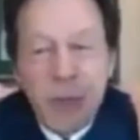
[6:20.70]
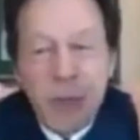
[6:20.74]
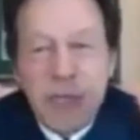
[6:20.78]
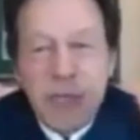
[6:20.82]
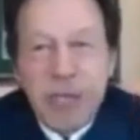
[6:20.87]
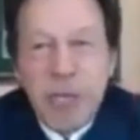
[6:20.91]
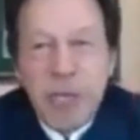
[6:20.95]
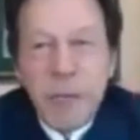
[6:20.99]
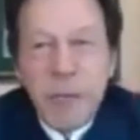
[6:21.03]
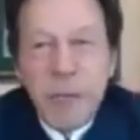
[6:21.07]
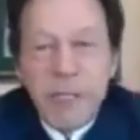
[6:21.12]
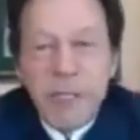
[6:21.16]

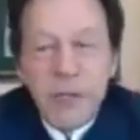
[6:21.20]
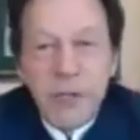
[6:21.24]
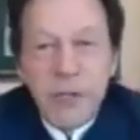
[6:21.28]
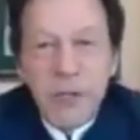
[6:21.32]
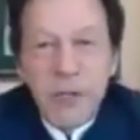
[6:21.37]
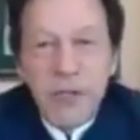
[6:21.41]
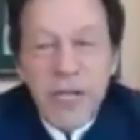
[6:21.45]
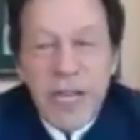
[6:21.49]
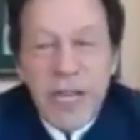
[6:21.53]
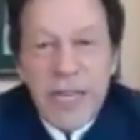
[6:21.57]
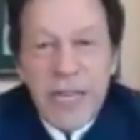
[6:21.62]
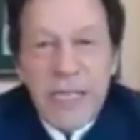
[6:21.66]
between
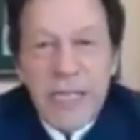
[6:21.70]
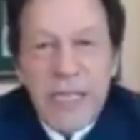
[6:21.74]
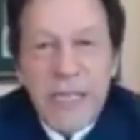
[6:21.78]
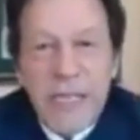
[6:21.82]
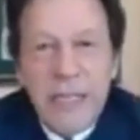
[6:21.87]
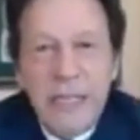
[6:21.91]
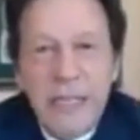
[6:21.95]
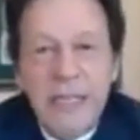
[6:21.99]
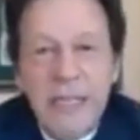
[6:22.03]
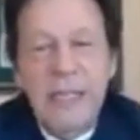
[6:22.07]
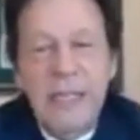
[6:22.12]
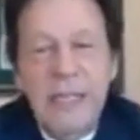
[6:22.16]
human
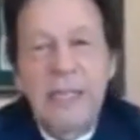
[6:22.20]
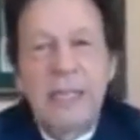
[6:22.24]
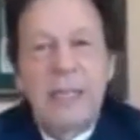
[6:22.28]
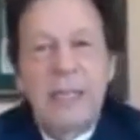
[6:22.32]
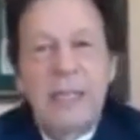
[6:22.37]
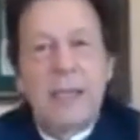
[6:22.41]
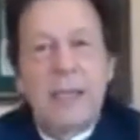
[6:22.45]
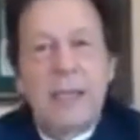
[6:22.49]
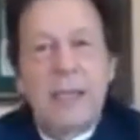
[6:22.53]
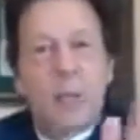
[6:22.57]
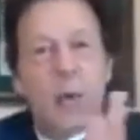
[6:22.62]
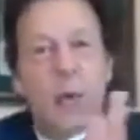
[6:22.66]

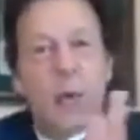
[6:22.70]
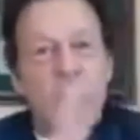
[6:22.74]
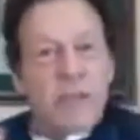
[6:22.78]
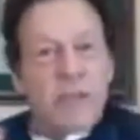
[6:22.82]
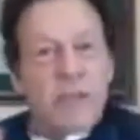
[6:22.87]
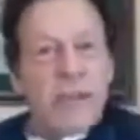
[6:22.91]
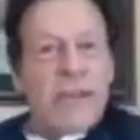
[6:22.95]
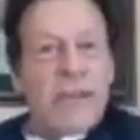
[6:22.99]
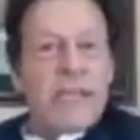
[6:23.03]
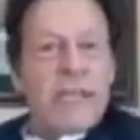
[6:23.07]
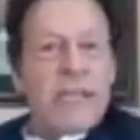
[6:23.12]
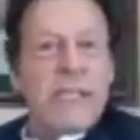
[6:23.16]
societies,
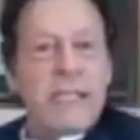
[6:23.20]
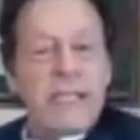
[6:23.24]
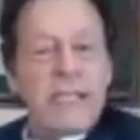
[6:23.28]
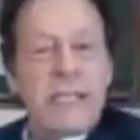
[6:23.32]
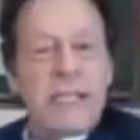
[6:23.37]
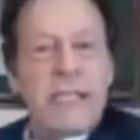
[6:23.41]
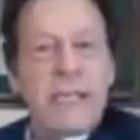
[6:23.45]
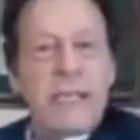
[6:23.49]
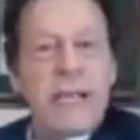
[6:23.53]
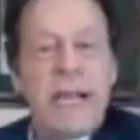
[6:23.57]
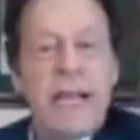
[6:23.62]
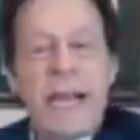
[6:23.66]
what
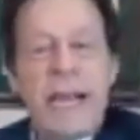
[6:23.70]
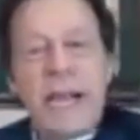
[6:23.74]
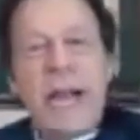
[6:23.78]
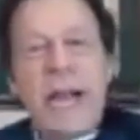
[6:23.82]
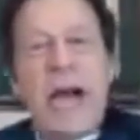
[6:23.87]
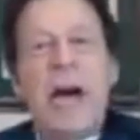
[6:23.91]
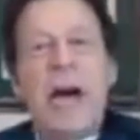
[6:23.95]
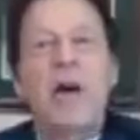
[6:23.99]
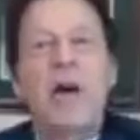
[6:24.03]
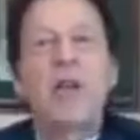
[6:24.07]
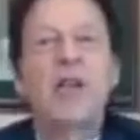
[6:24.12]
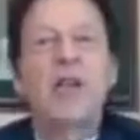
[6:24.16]

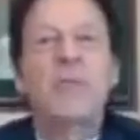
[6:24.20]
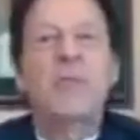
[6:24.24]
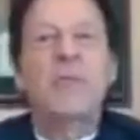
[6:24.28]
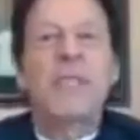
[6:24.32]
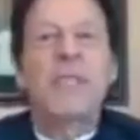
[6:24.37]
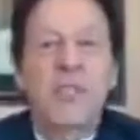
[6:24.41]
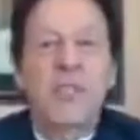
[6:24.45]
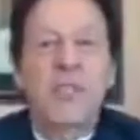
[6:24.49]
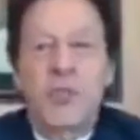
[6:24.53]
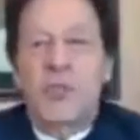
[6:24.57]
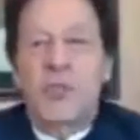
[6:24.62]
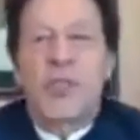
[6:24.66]
religions say,
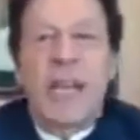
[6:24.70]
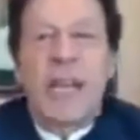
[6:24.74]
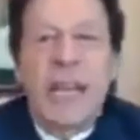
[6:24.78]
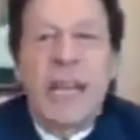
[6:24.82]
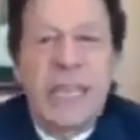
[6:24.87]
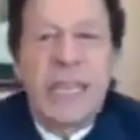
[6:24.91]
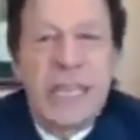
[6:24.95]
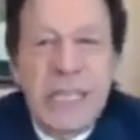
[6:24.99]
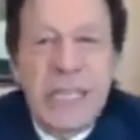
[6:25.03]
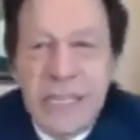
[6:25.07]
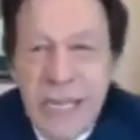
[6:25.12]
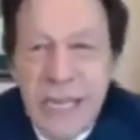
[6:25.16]
and how
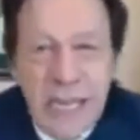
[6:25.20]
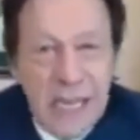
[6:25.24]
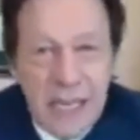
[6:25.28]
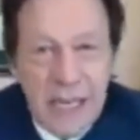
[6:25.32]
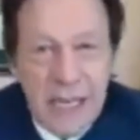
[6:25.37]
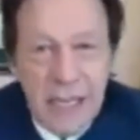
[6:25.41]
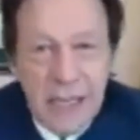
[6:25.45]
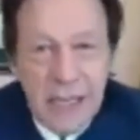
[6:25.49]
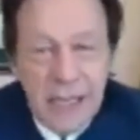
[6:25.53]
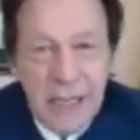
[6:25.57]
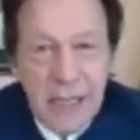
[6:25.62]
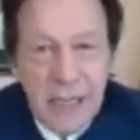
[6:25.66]
human
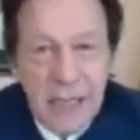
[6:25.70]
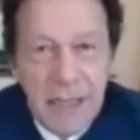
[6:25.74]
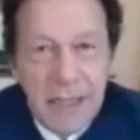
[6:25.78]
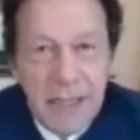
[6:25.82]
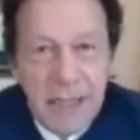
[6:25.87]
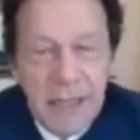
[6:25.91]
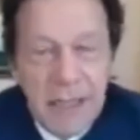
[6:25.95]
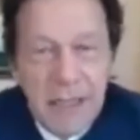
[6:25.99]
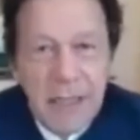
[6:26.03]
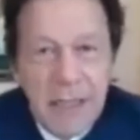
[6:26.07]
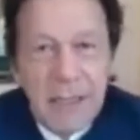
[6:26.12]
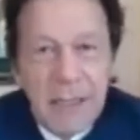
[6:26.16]
societies
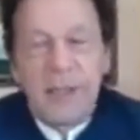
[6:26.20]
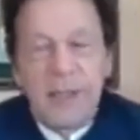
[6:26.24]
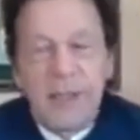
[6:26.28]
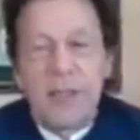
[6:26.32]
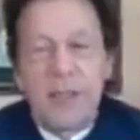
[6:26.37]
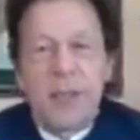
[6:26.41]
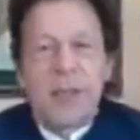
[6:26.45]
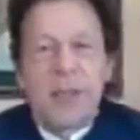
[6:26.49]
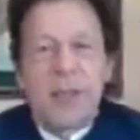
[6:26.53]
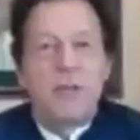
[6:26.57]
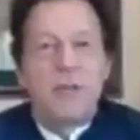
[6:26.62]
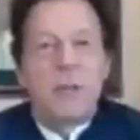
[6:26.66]
are.
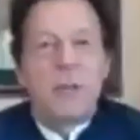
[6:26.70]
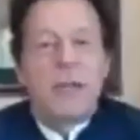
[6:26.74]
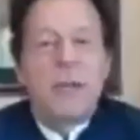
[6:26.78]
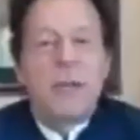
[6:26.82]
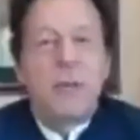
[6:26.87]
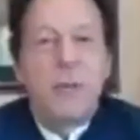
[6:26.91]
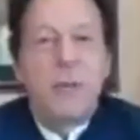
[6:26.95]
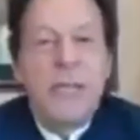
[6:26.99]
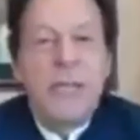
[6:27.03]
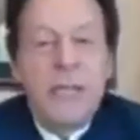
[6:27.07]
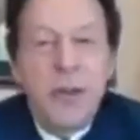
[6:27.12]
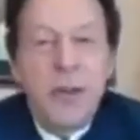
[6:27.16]

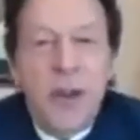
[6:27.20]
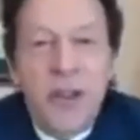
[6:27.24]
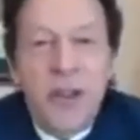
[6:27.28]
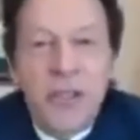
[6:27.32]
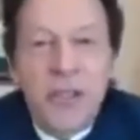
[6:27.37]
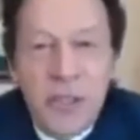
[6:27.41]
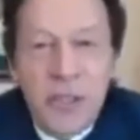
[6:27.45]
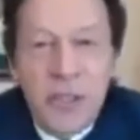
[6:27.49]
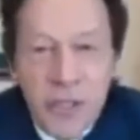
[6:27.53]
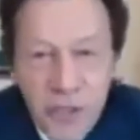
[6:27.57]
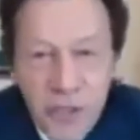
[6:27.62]
So if we